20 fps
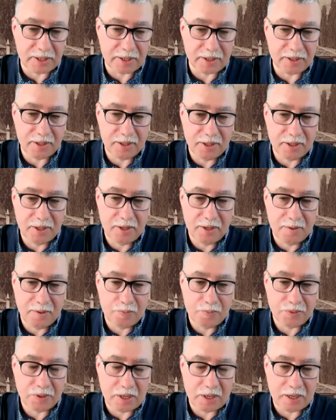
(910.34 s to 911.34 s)
the leaders
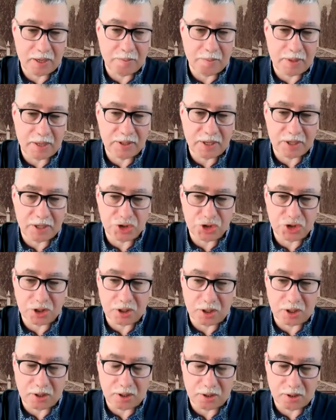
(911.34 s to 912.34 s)
of the Crimean
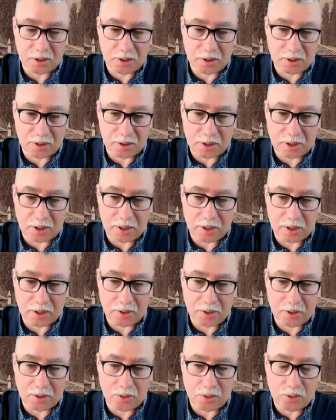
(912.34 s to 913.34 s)
Tatars
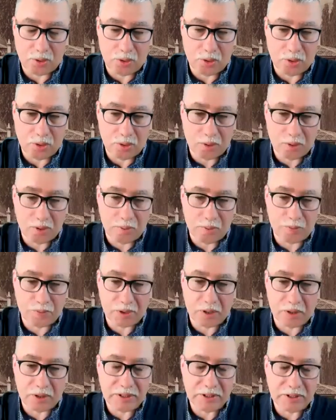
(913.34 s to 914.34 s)
at various
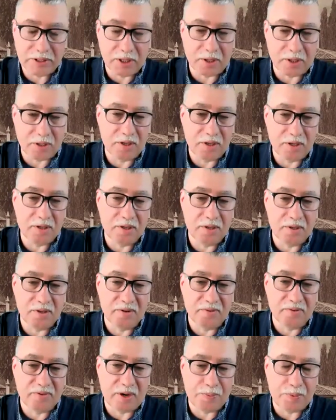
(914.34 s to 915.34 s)
stages of the European
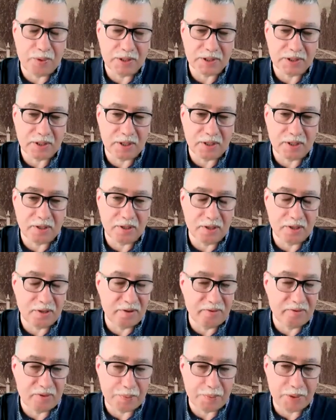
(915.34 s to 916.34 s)
Union,
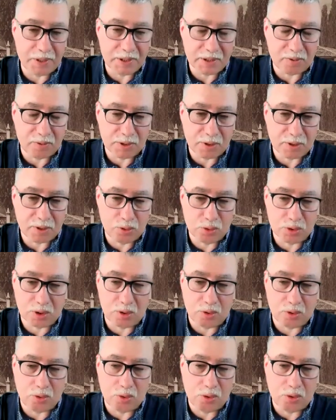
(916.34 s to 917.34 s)
United
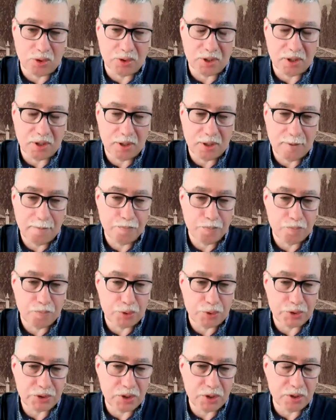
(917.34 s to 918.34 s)
Nations,
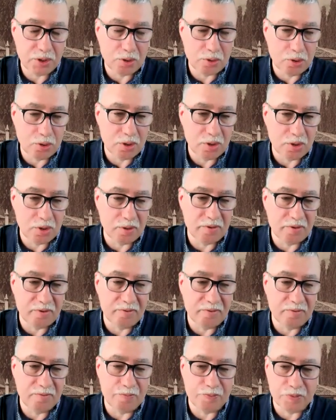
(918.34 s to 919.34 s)
and
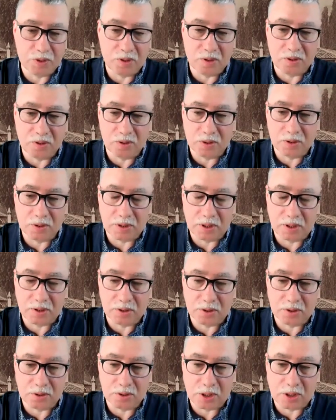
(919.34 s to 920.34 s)
constantly listen to
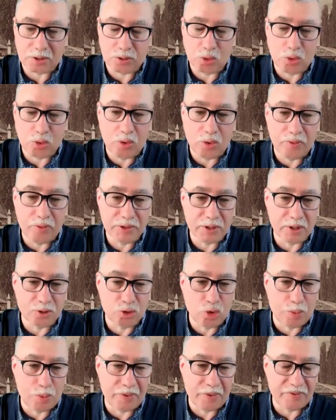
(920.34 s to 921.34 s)
reports
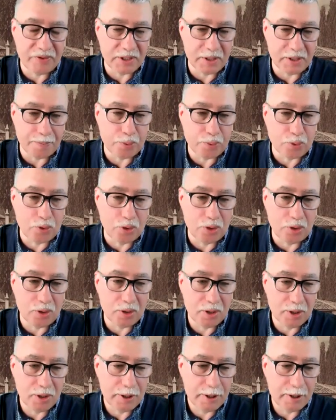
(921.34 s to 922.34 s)
about human
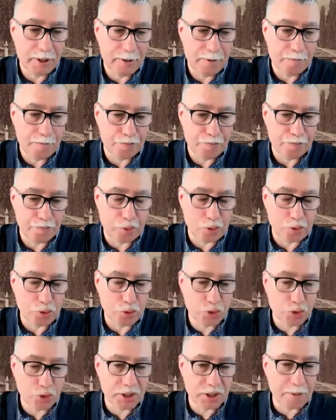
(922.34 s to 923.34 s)
rights
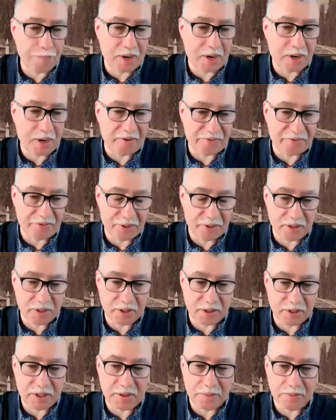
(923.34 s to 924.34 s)
violations
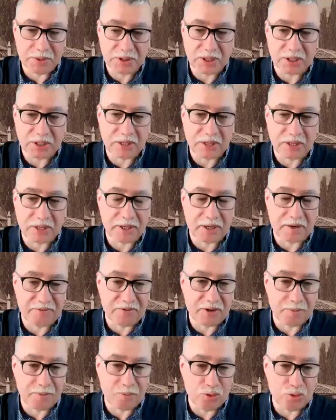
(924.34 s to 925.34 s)
of Crimean
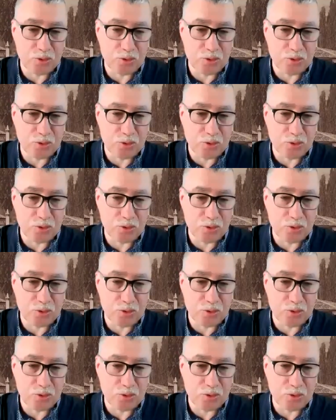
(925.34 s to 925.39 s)
Tatars